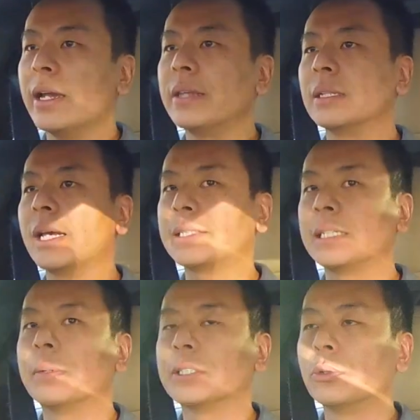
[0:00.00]
And the last
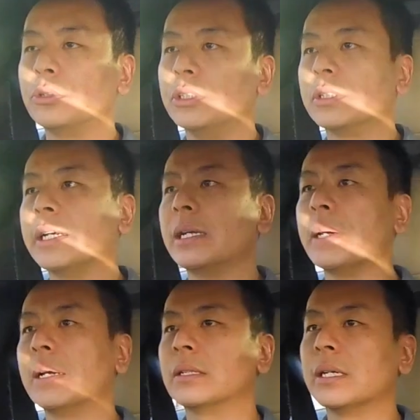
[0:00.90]
thing I want to talk to you today
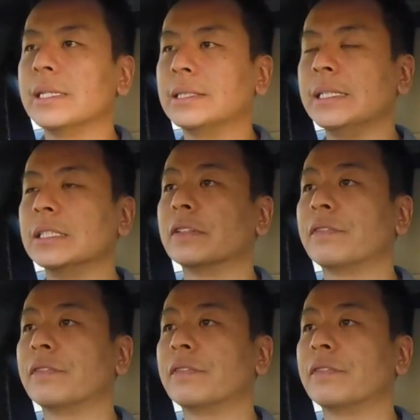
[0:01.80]
about, guys, is the